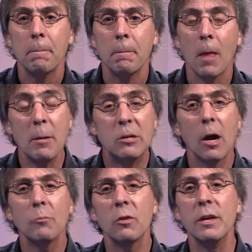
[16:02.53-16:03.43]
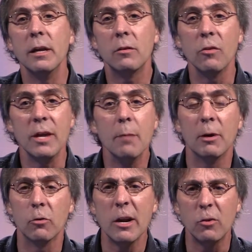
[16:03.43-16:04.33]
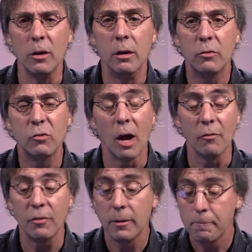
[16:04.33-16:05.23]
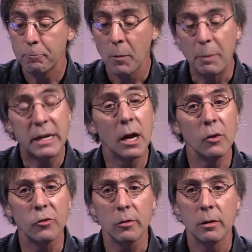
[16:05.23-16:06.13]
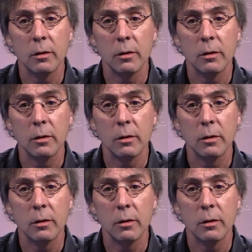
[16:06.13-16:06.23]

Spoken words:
Let me jump to the immigration stuff, because,